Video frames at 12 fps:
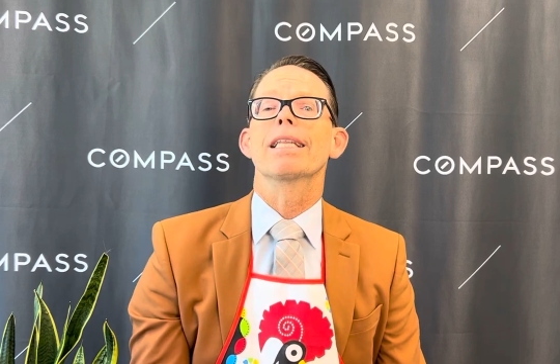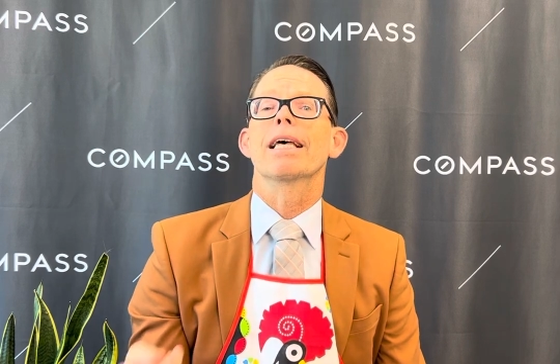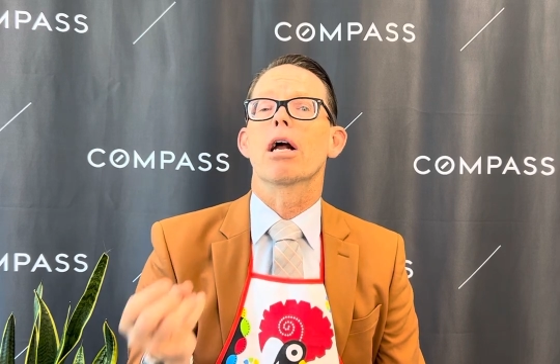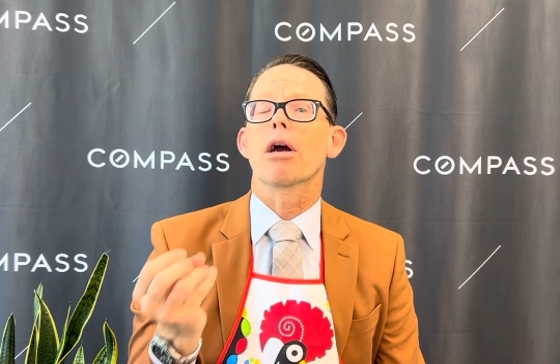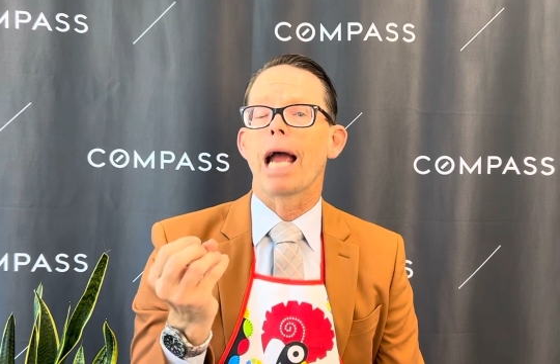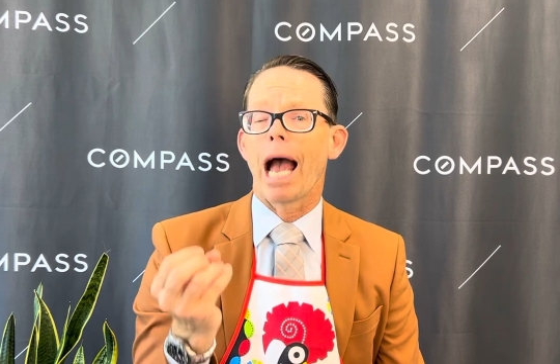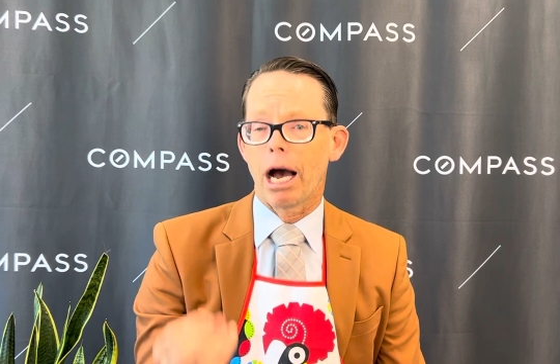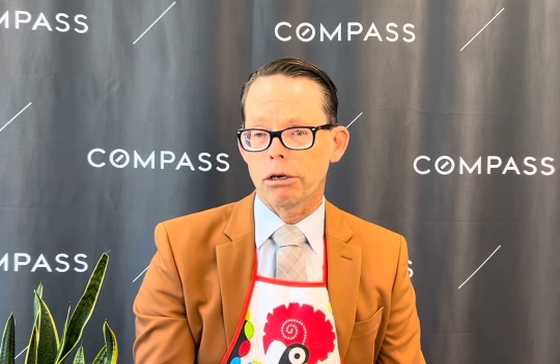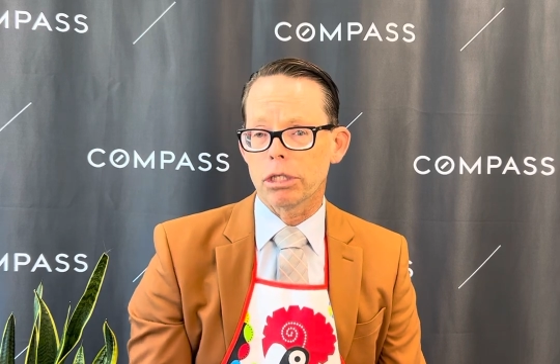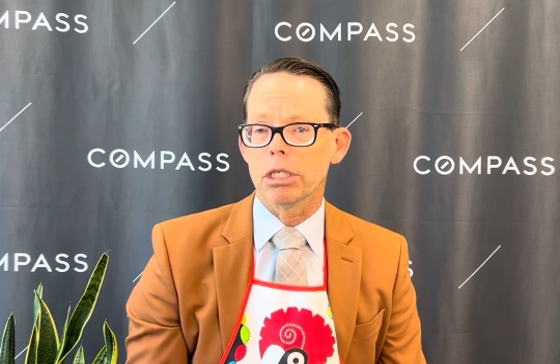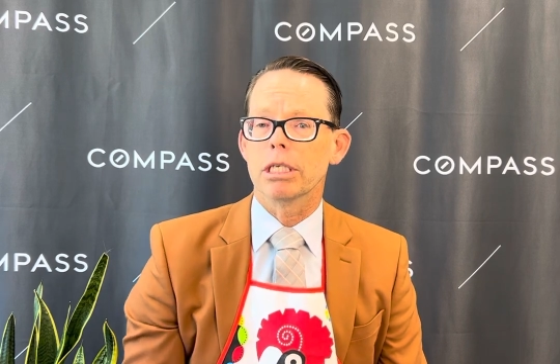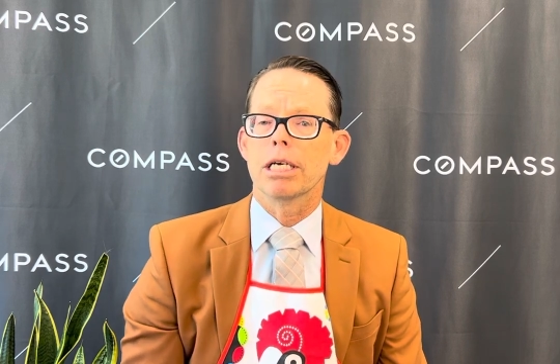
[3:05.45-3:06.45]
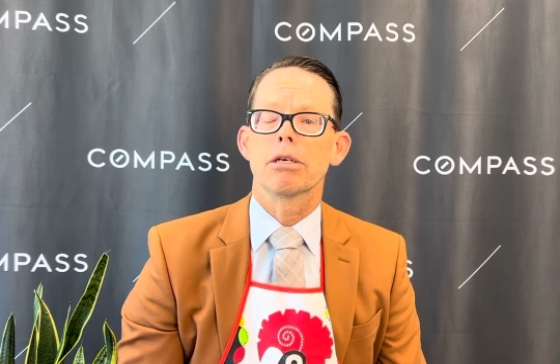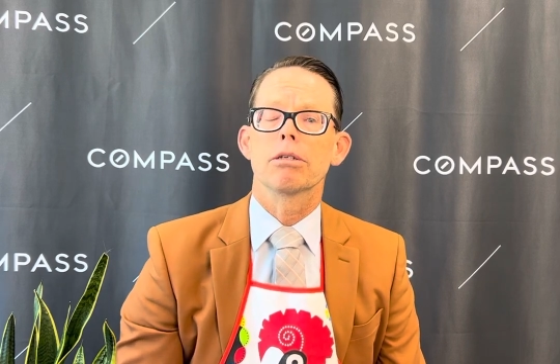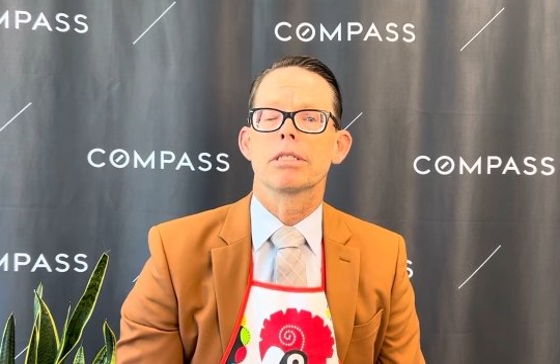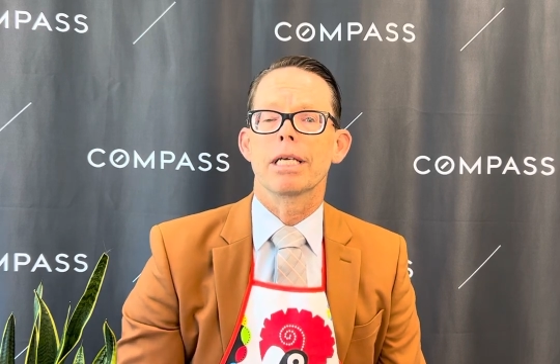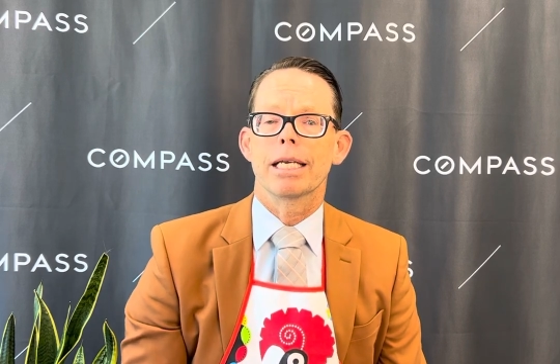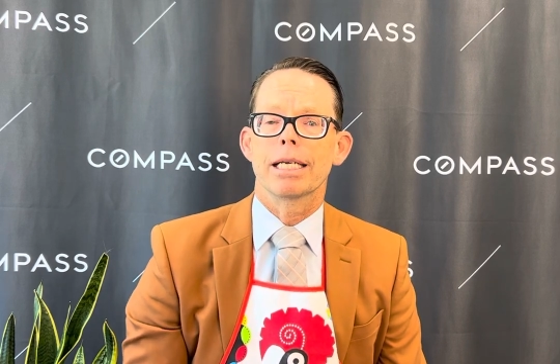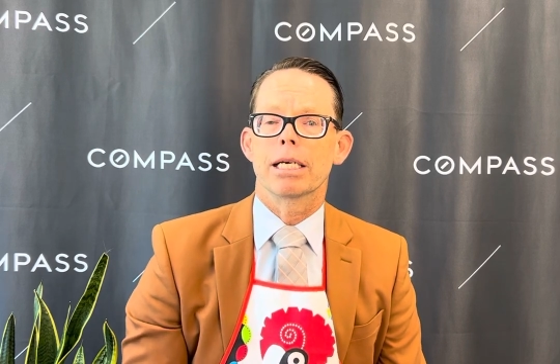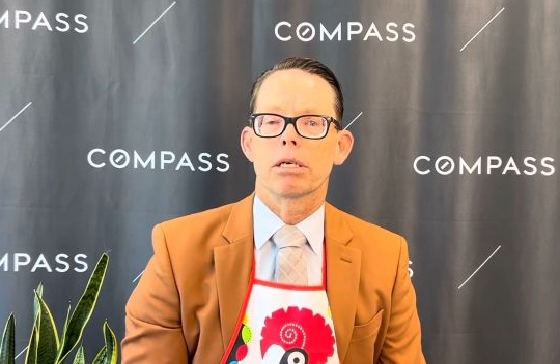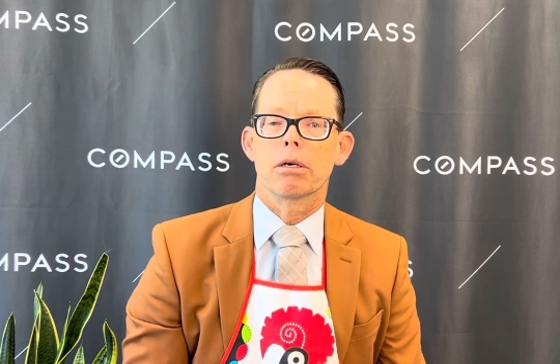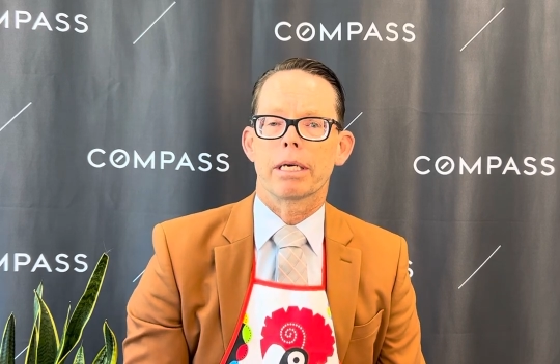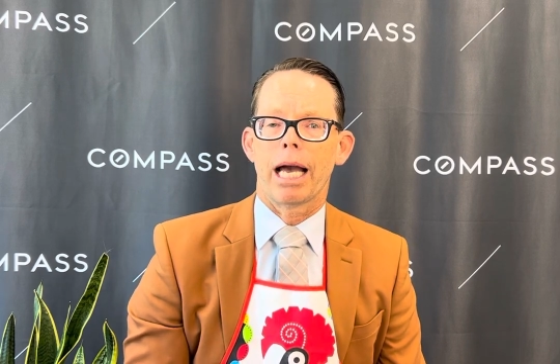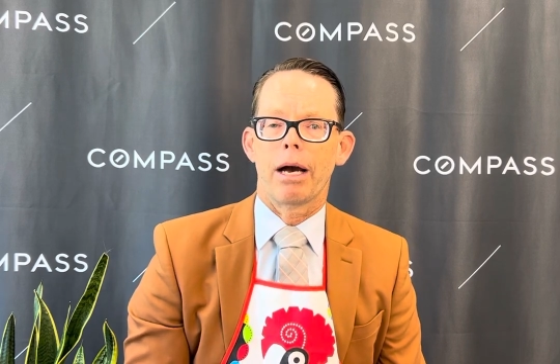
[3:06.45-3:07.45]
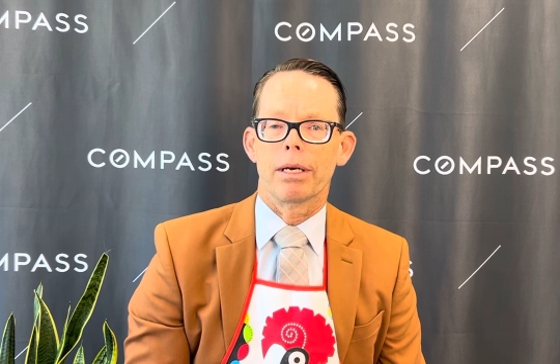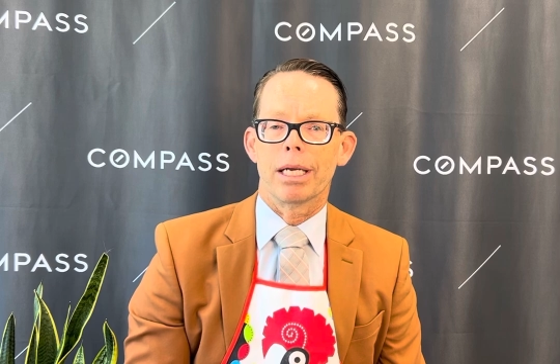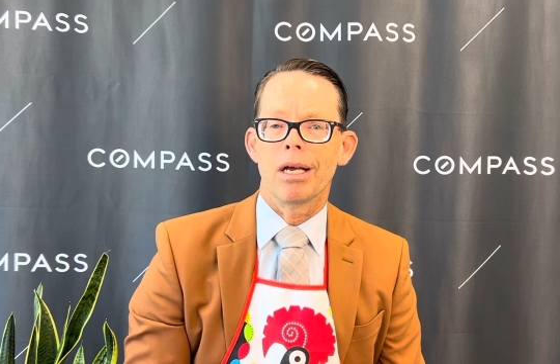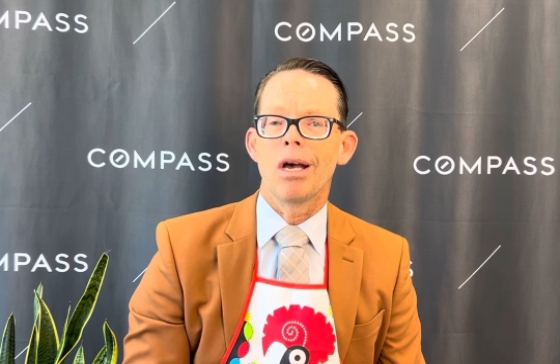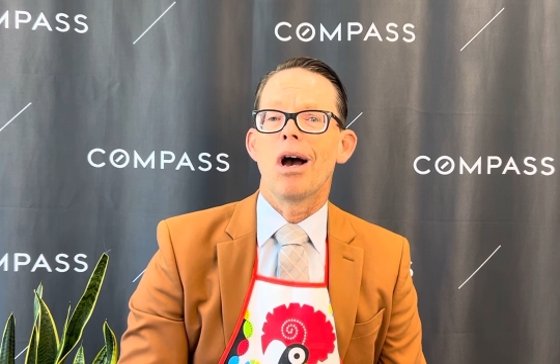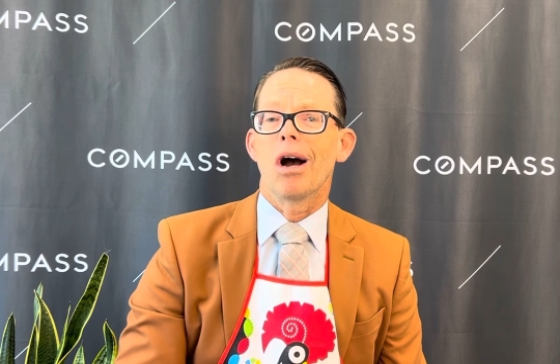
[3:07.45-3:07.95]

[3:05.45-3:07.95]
that our houses here in San Diego County